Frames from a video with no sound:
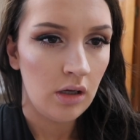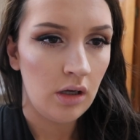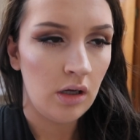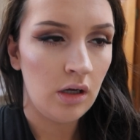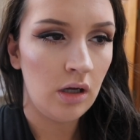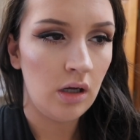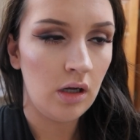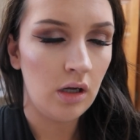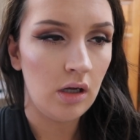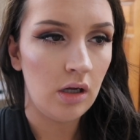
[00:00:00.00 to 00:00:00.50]

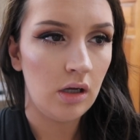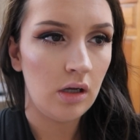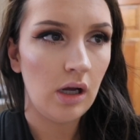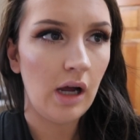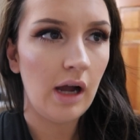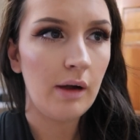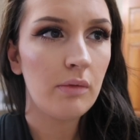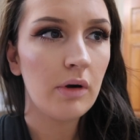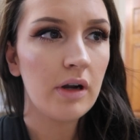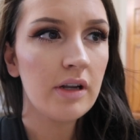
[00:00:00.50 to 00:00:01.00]

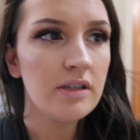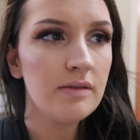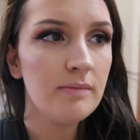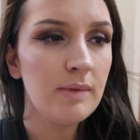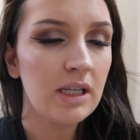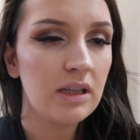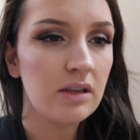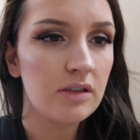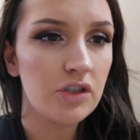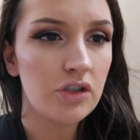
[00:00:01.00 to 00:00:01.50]
I wanted to
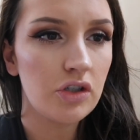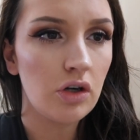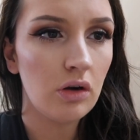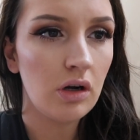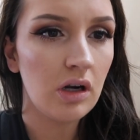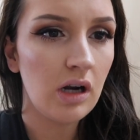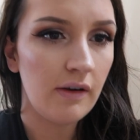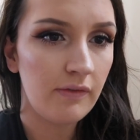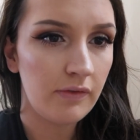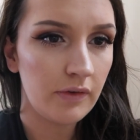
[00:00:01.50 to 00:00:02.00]
make the
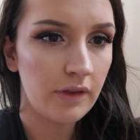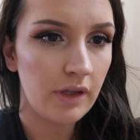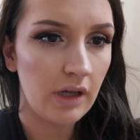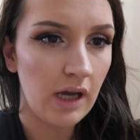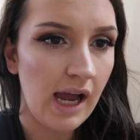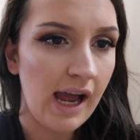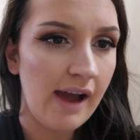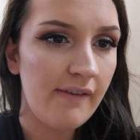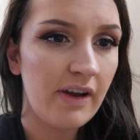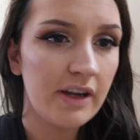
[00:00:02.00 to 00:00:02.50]
stroganoff with
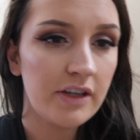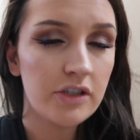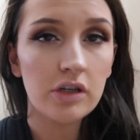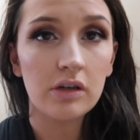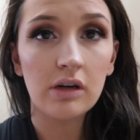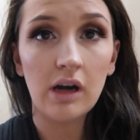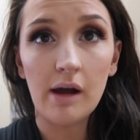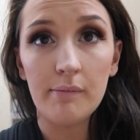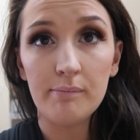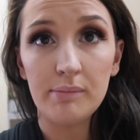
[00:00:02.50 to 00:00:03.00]
the, I have extra
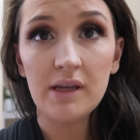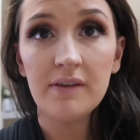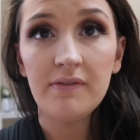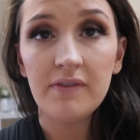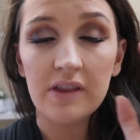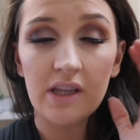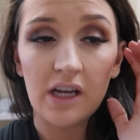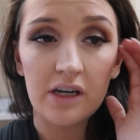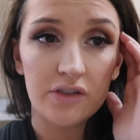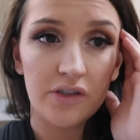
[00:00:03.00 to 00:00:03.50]
ground
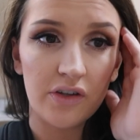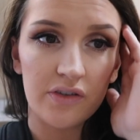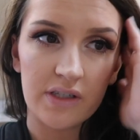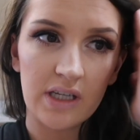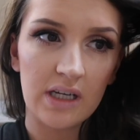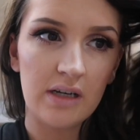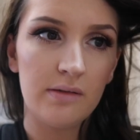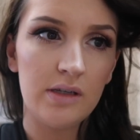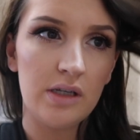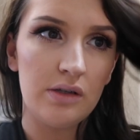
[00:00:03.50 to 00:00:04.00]
beef in there, so I was
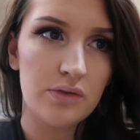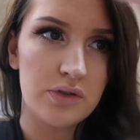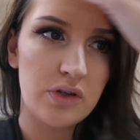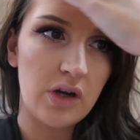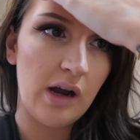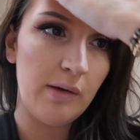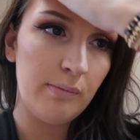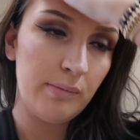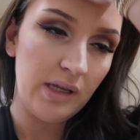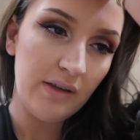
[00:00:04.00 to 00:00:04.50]
gonna use
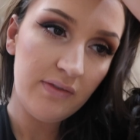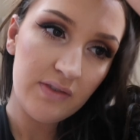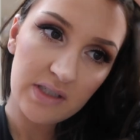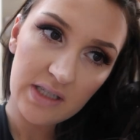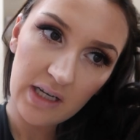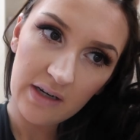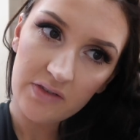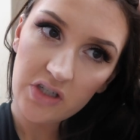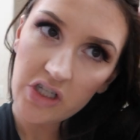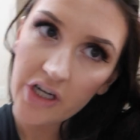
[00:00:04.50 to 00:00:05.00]
ground beef
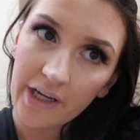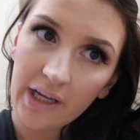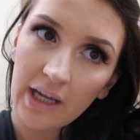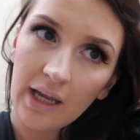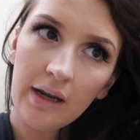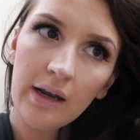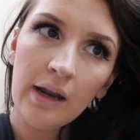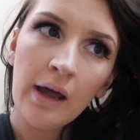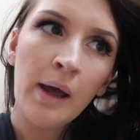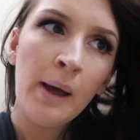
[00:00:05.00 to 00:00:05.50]
instead of
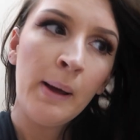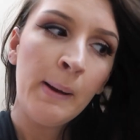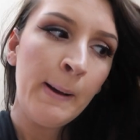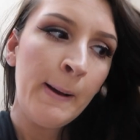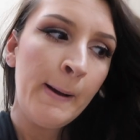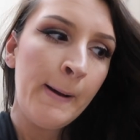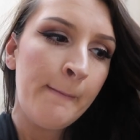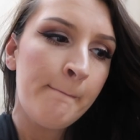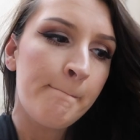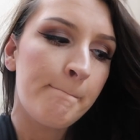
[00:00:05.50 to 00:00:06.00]
chicken,
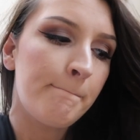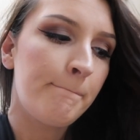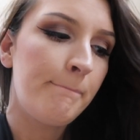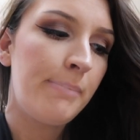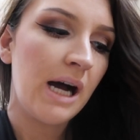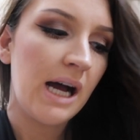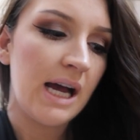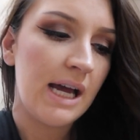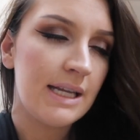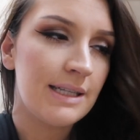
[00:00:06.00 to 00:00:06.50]

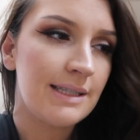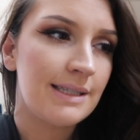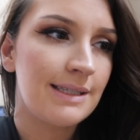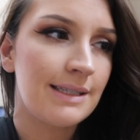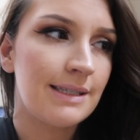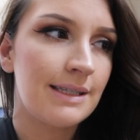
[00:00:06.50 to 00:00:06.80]
but